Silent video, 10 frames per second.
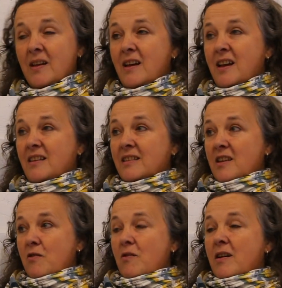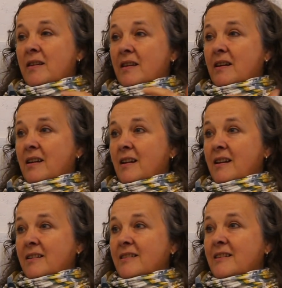And so I
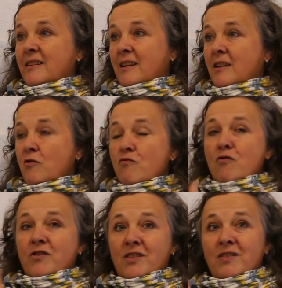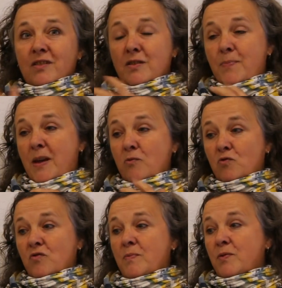like to think I cross the
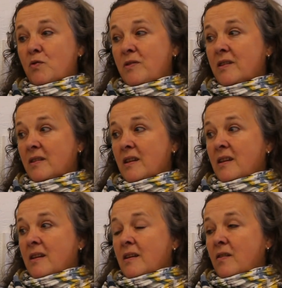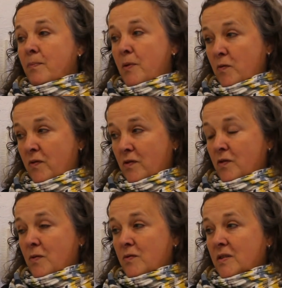boundary between both of
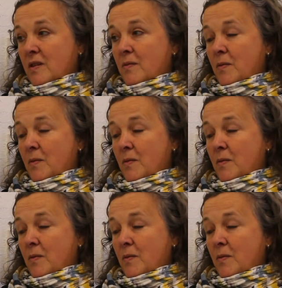those